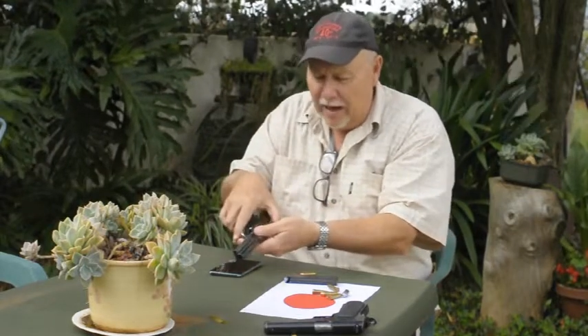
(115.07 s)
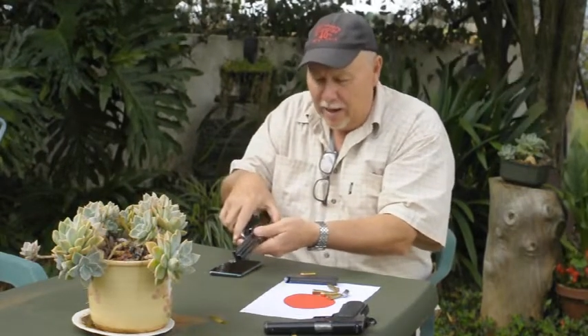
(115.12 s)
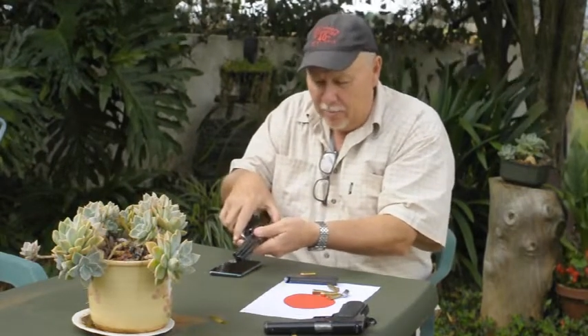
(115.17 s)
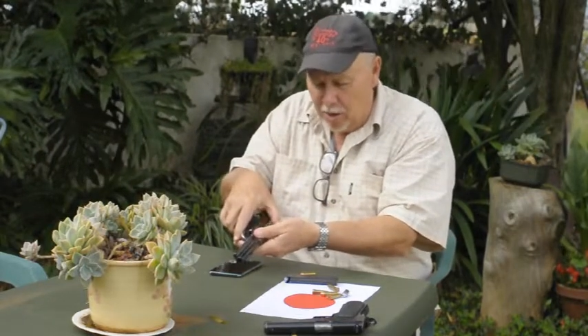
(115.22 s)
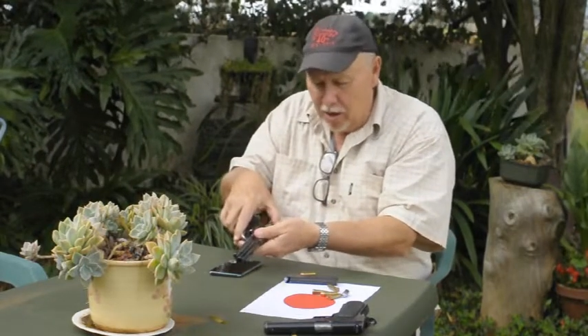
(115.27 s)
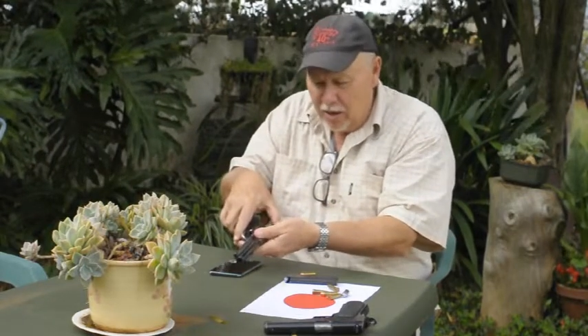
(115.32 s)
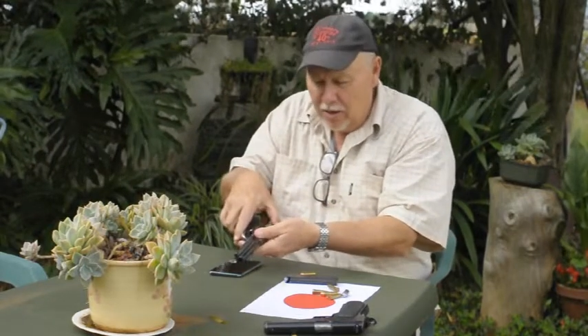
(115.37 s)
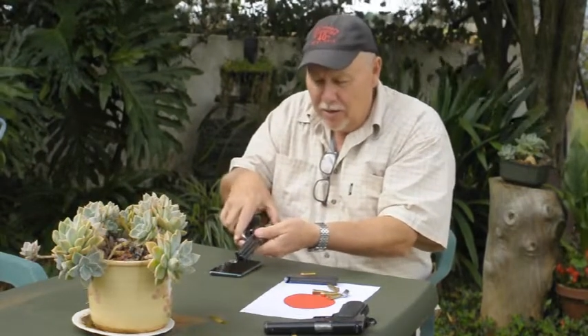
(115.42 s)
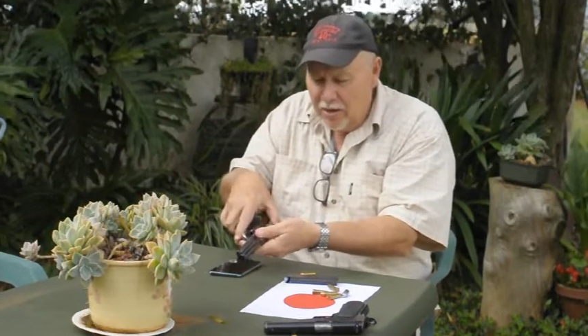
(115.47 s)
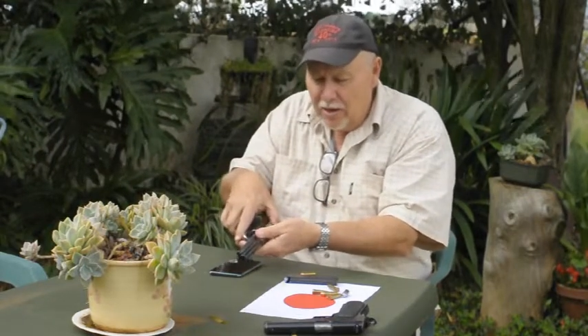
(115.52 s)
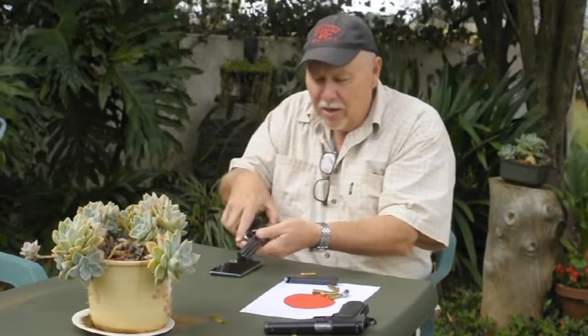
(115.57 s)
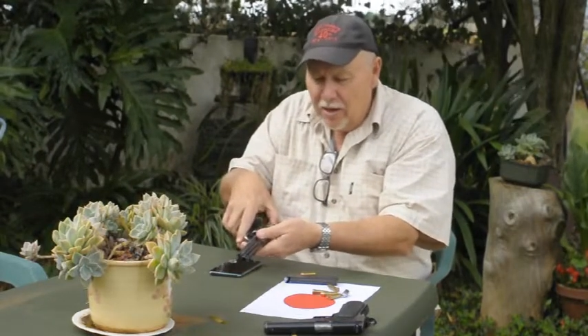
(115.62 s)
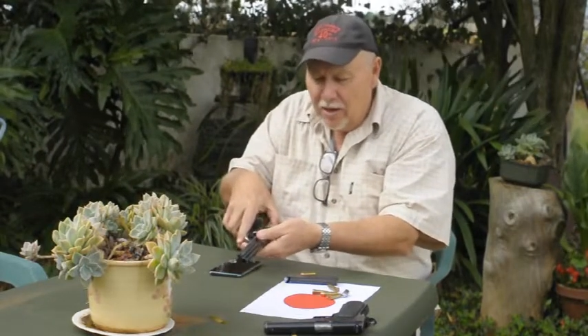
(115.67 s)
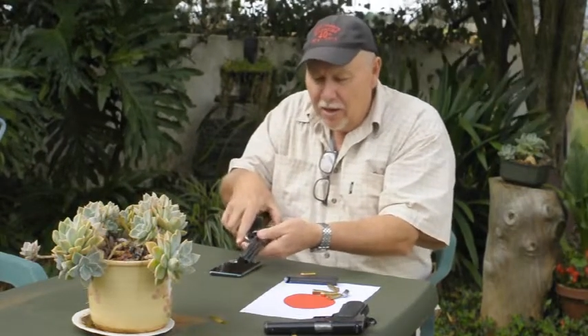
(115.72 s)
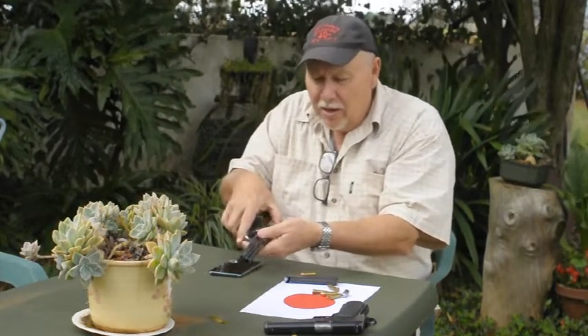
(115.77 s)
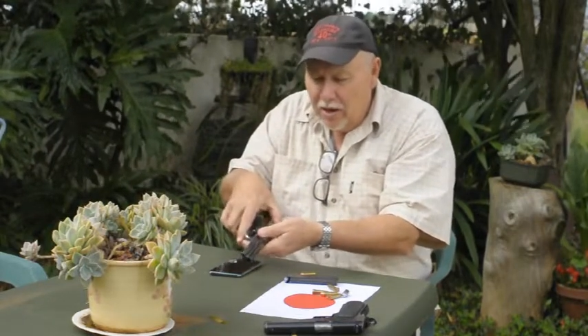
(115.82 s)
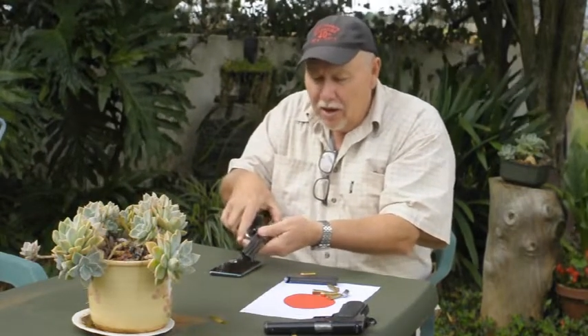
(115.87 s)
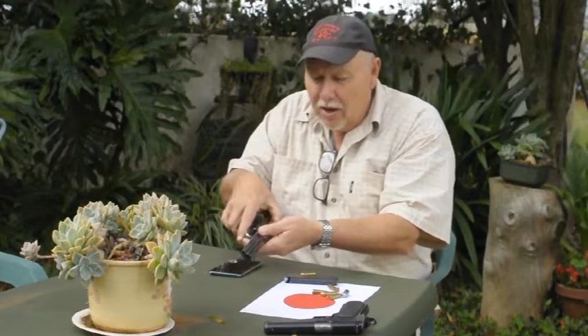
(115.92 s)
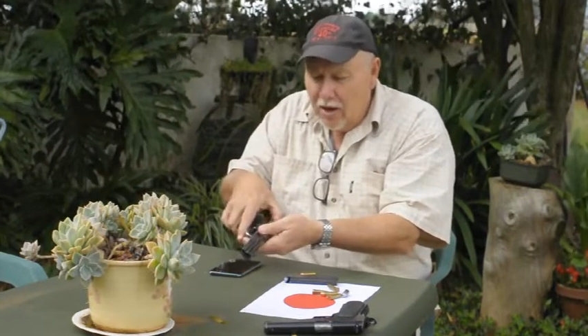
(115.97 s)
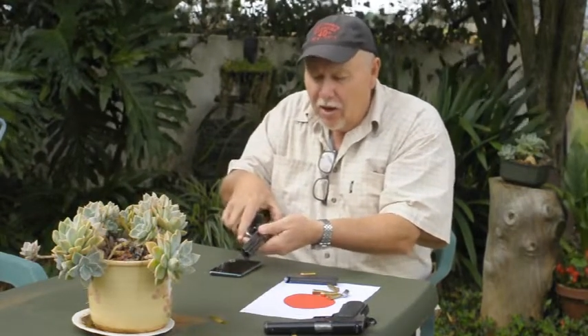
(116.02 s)
hammer
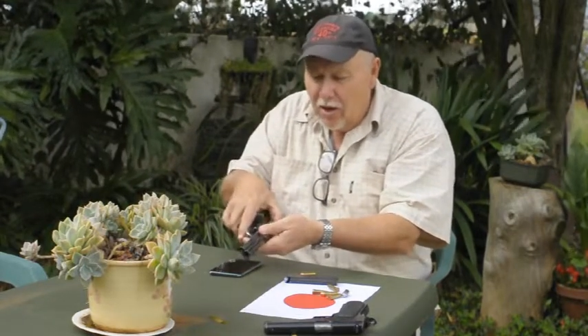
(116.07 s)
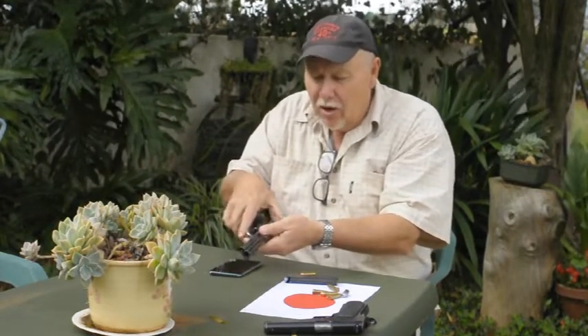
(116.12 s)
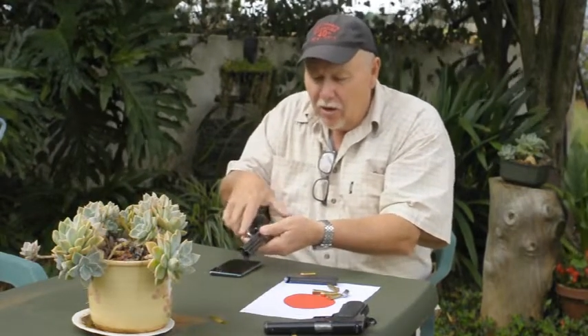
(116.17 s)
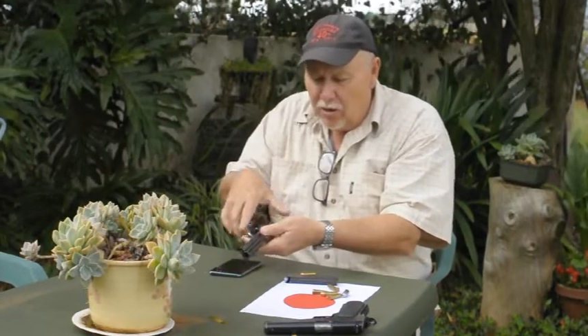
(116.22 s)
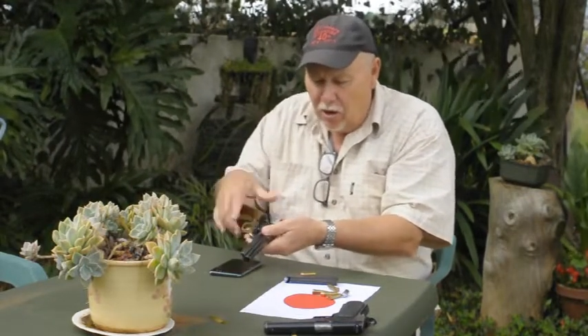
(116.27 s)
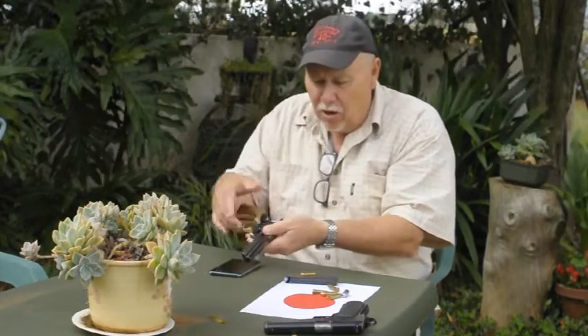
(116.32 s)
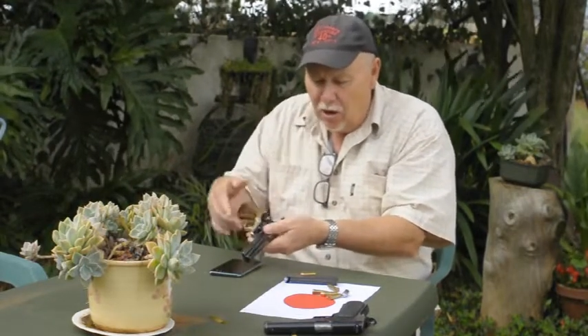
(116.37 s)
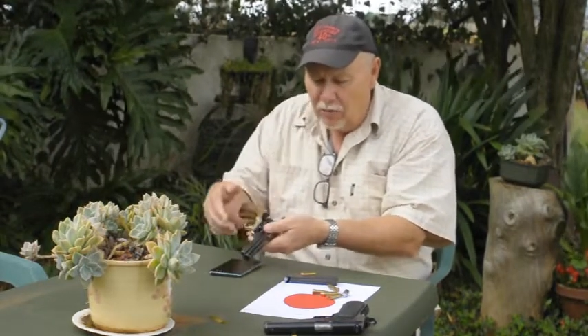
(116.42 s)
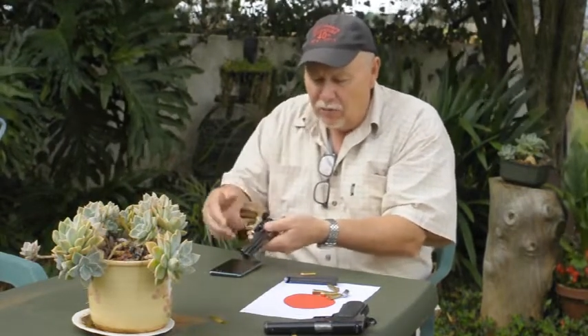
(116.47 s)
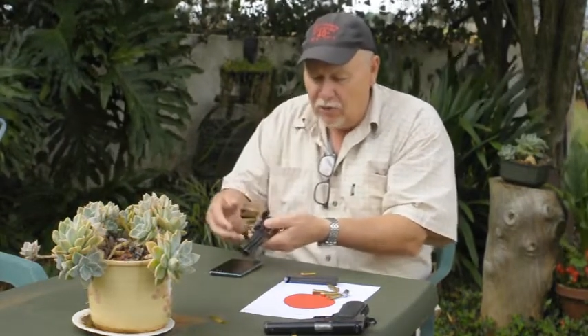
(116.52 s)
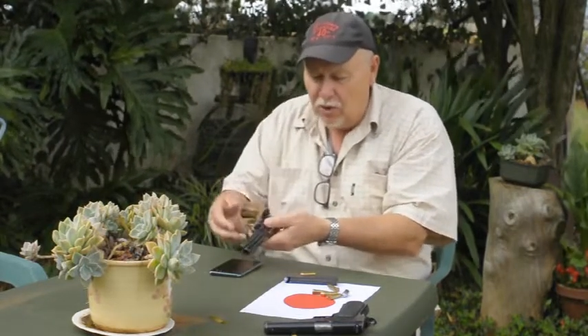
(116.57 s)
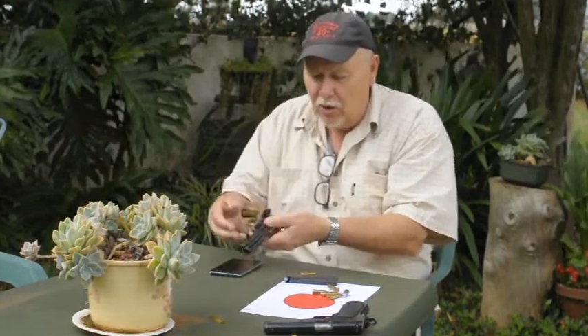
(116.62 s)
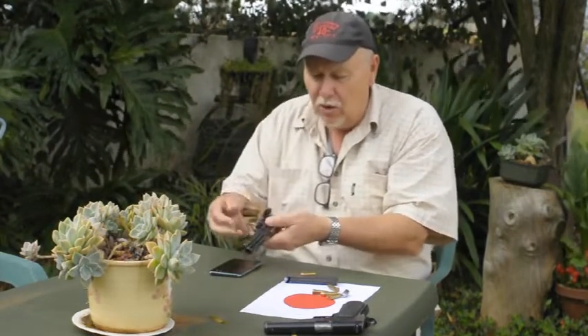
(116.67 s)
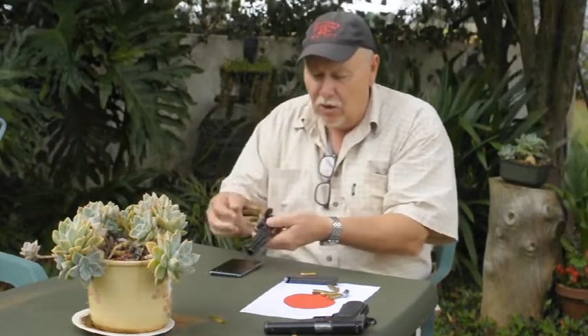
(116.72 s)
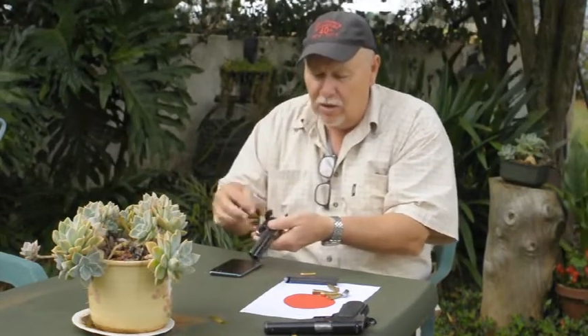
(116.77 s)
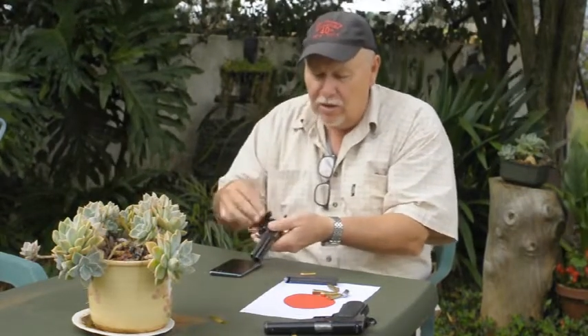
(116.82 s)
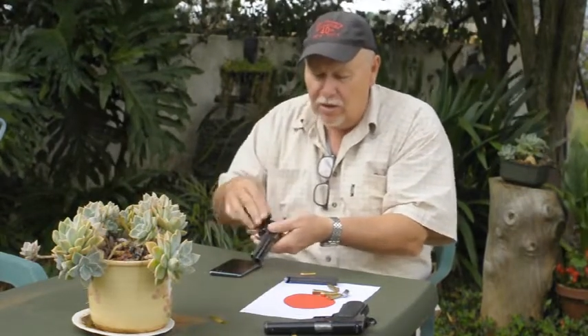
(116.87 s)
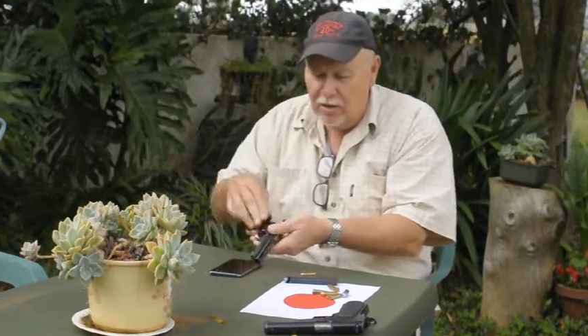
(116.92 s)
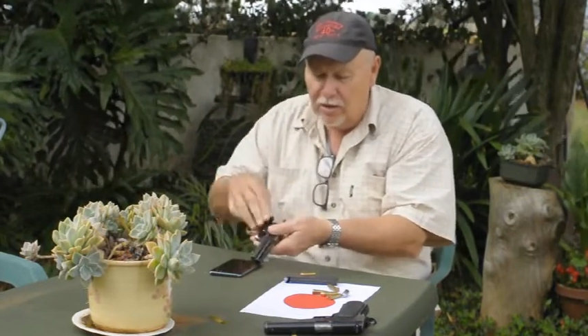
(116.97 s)
on half cock,